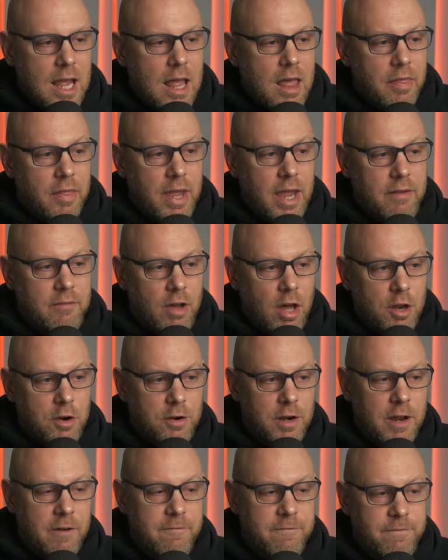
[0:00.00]
They have
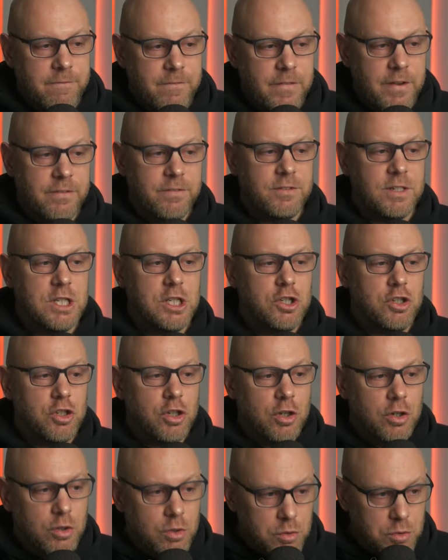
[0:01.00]

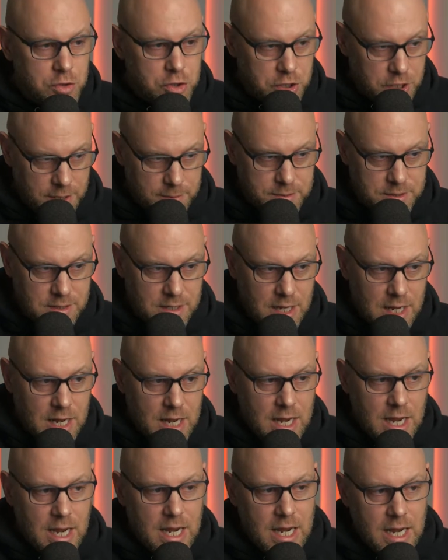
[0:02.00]
152 ships
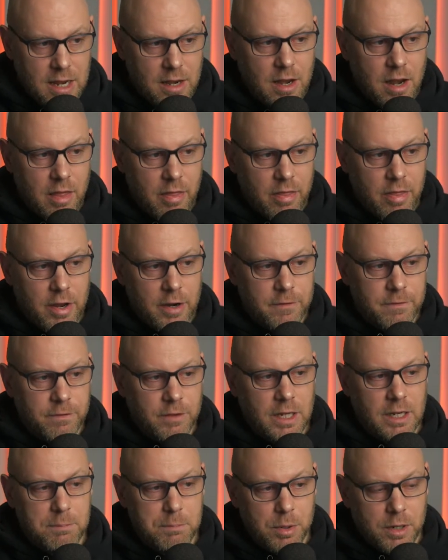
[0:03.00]
in their
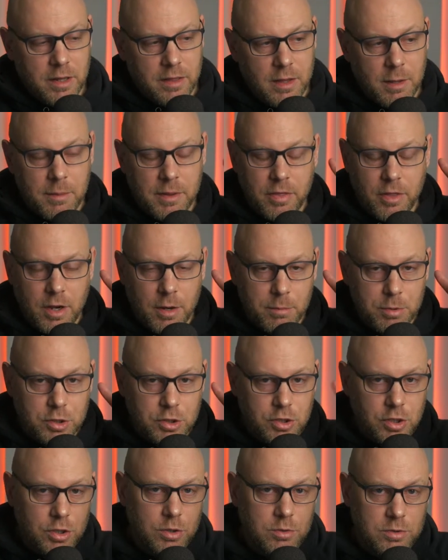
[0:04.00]
fleet, putting them at the number
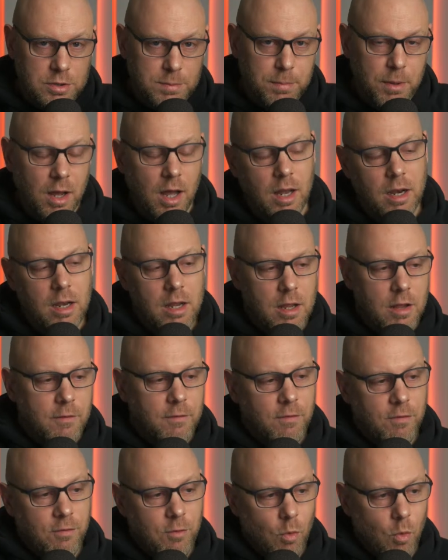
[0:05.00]
2 spot
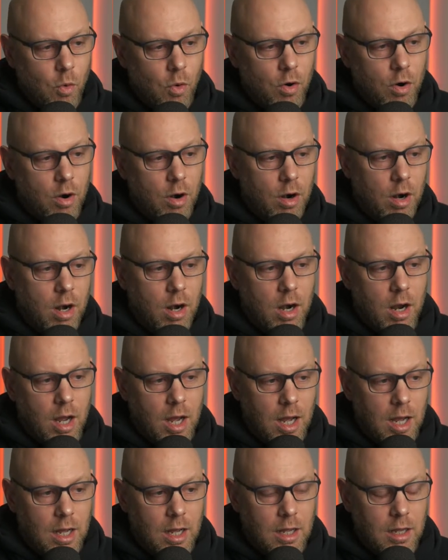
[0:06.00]
for
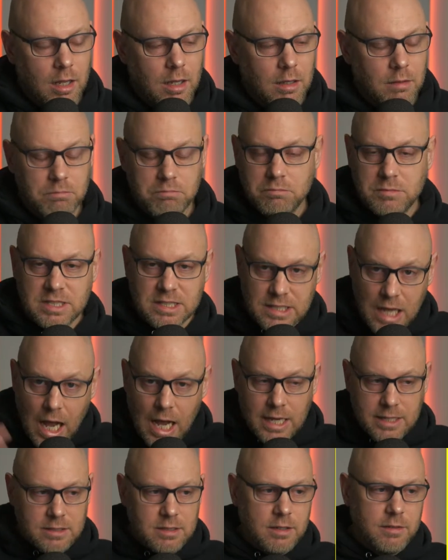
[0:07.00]

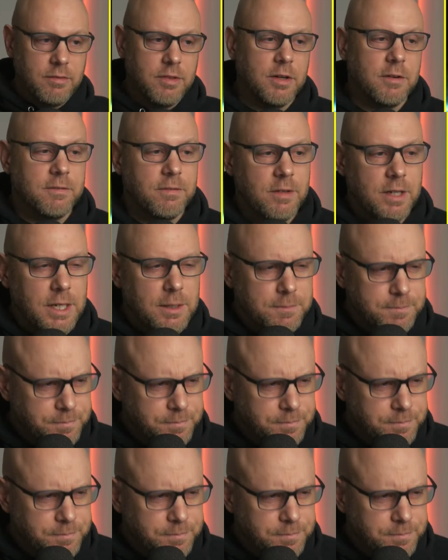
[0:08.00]
size of their fleet.